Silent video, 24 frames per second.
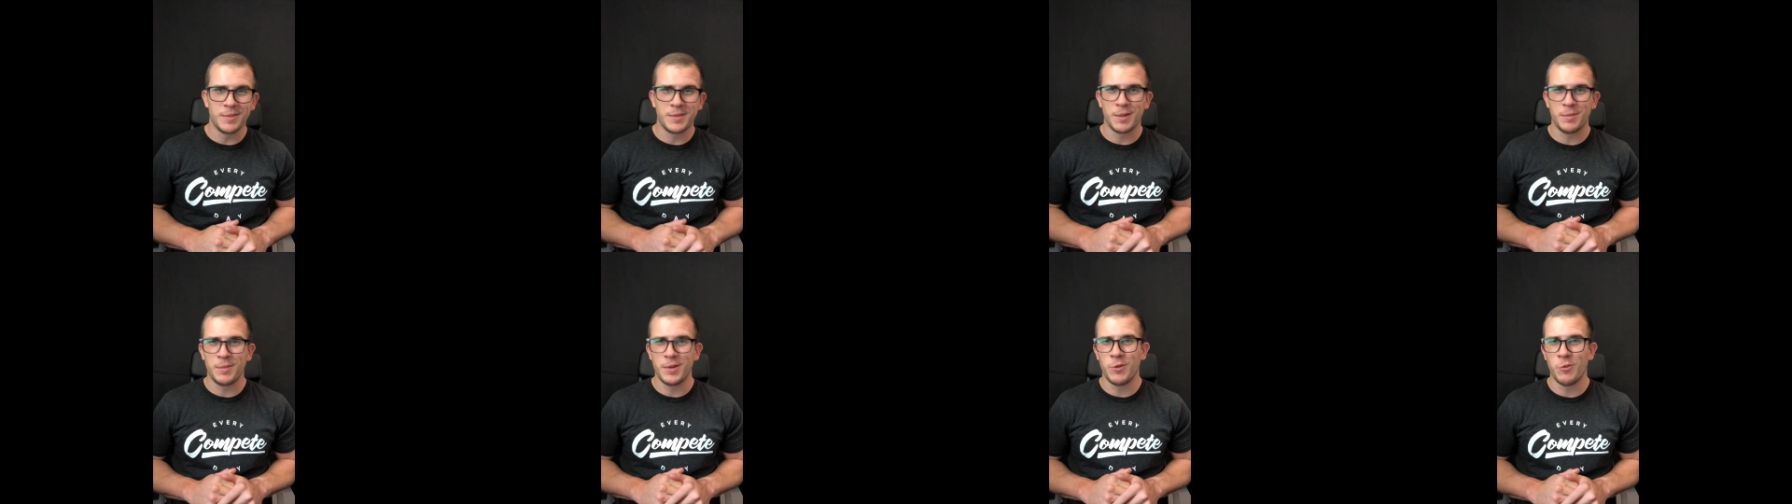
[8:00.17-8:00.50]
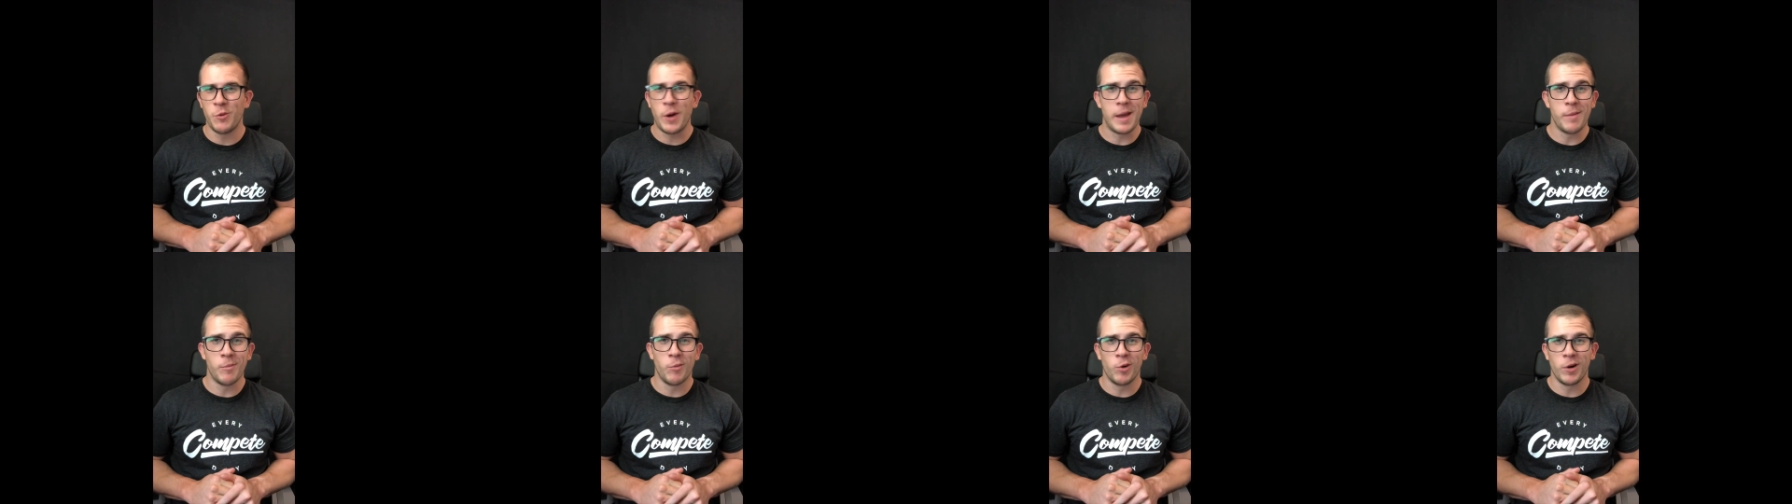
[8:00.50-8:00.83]
up to be
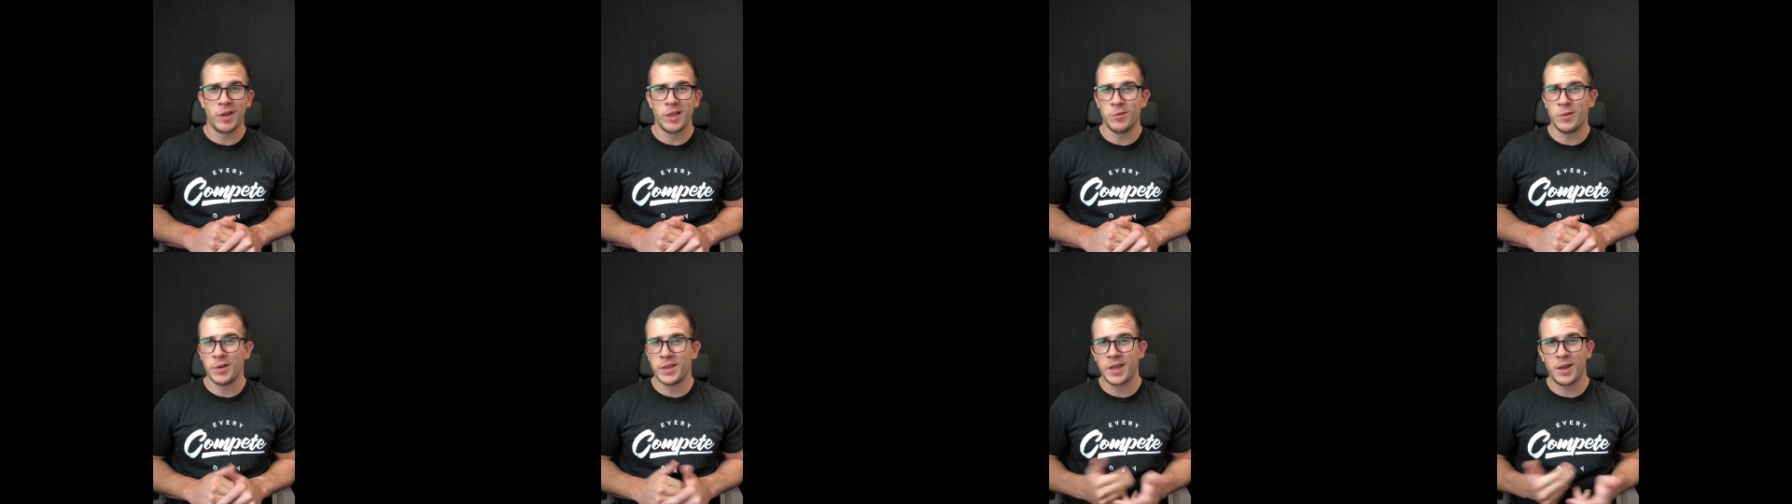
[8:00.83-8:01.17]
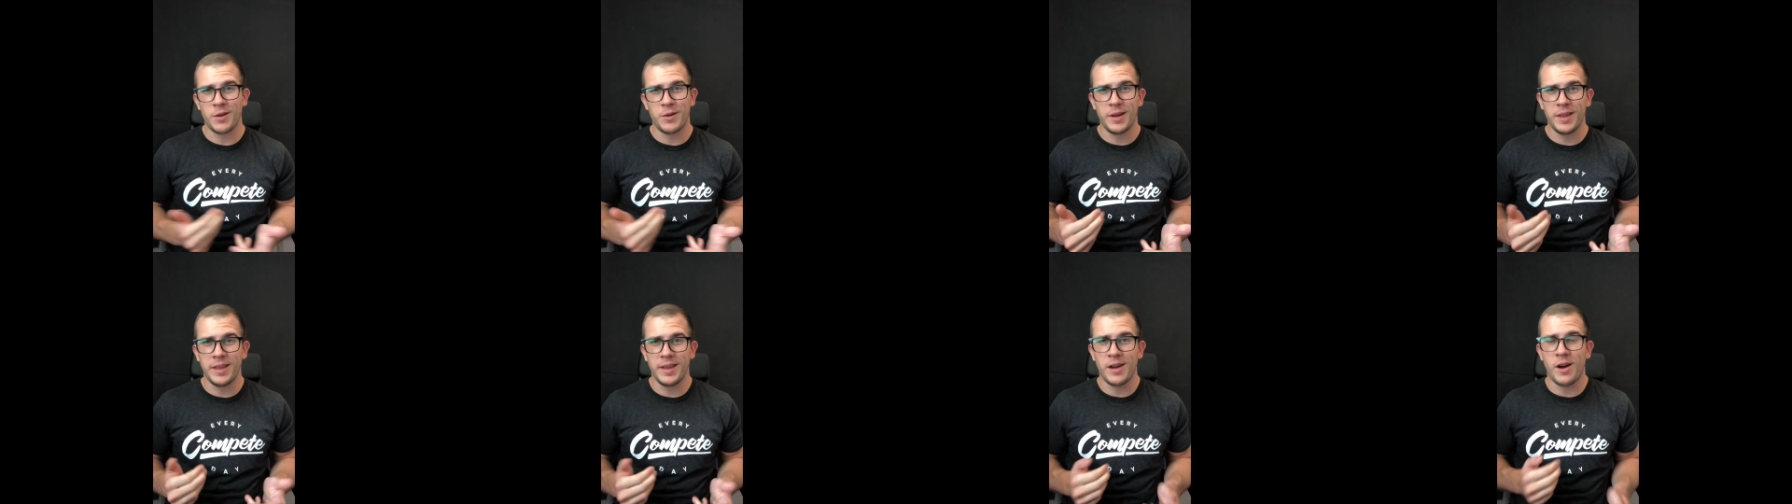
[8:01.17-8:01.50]
way more than what they
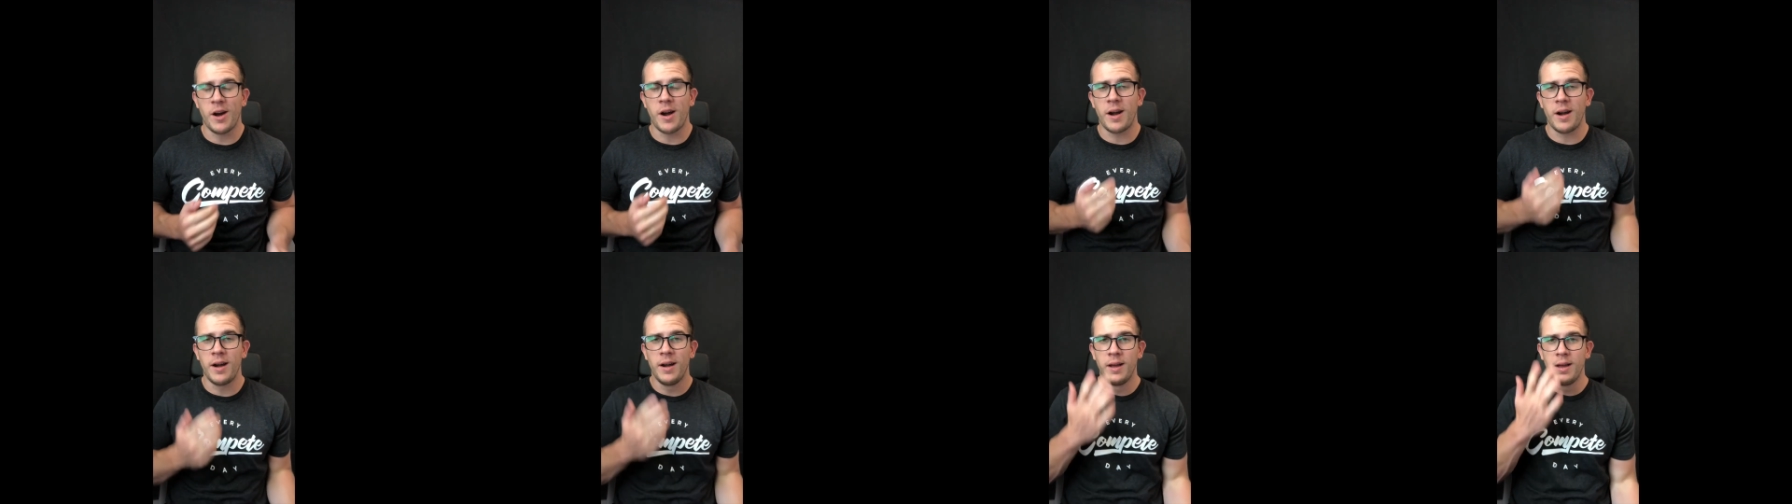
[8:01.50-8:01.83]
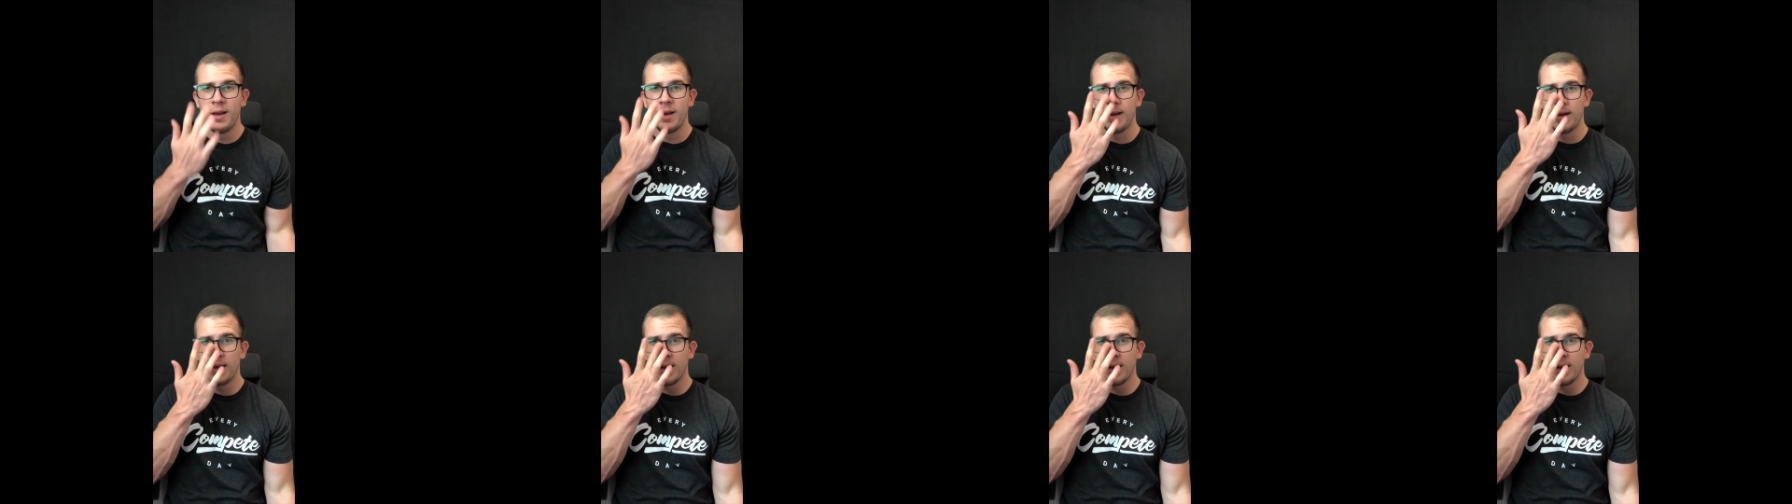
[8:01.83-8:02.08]
really are.